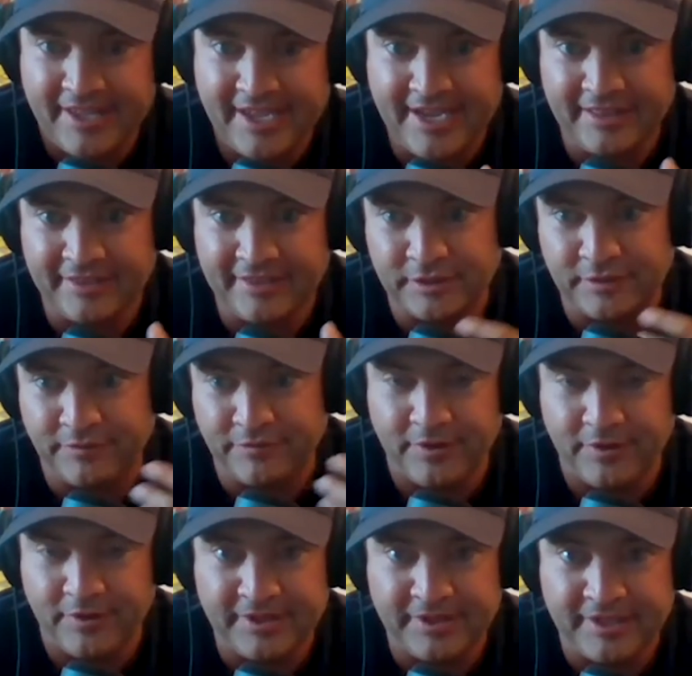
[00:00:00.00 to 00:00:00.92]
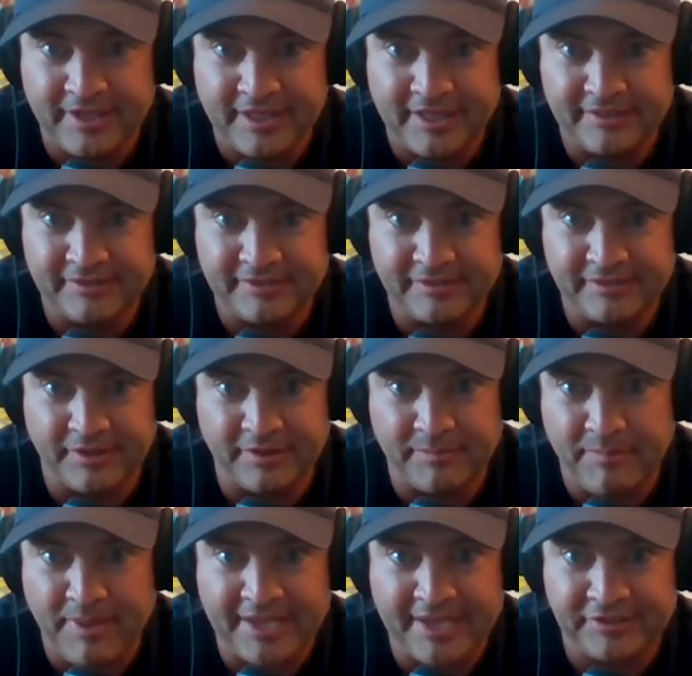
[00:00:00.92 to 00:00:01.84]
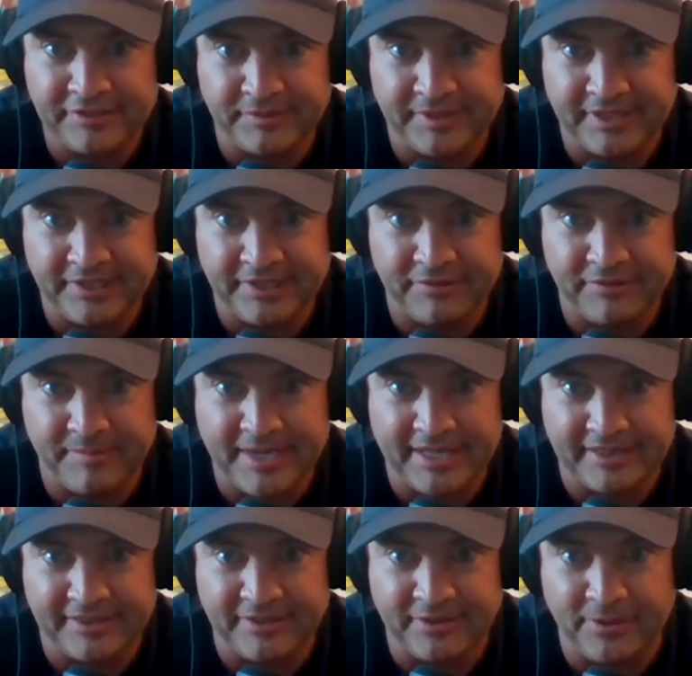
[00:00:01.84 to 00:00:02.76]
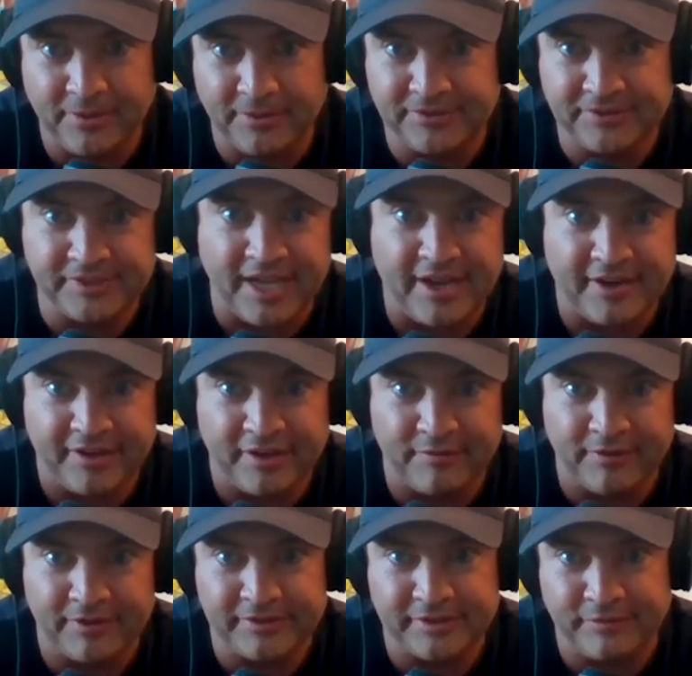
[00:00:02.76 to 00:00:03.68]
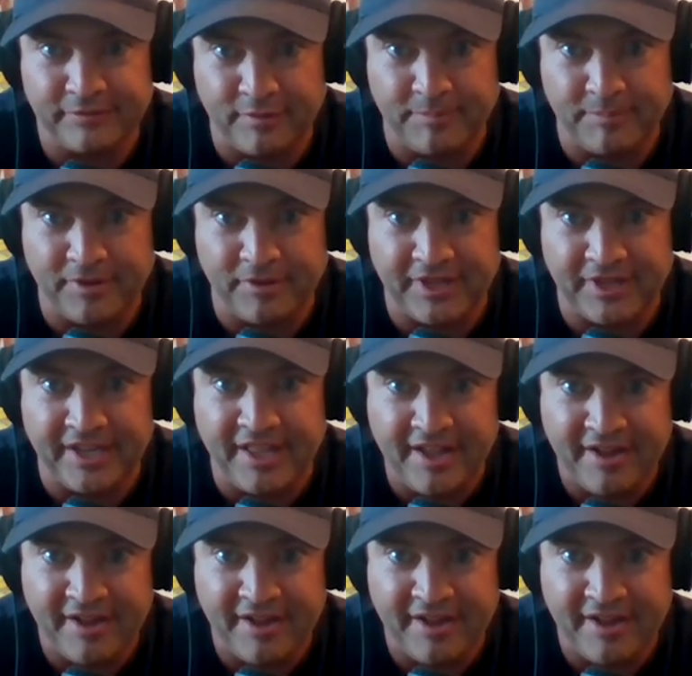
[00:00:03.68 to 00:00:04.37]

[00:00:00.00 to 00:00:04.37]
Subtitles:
English folk start pestering you about the whole soccer versus football thing,